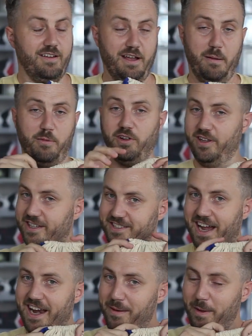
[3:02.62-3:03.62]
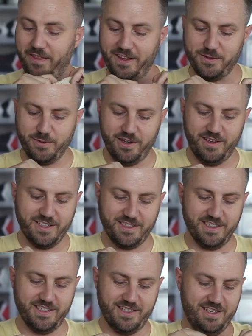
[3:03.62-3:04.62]
I'm really excited about this one. This
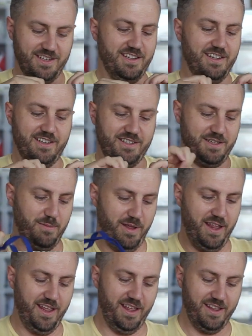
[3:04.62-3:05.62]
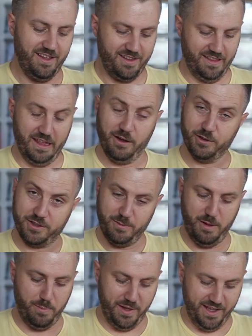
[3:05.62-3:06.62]
is, to me, the
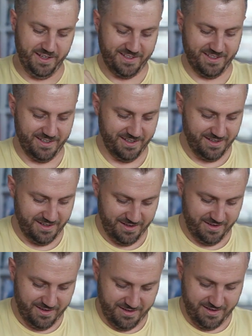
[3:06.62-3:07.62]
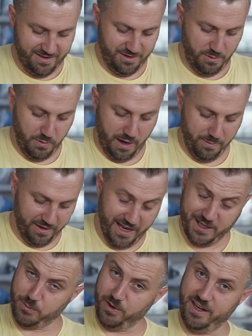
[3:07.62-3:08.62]
ultimate piece. You probably
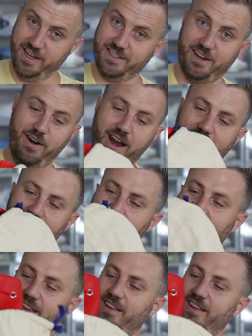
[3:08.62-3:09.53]
guessed what it is already.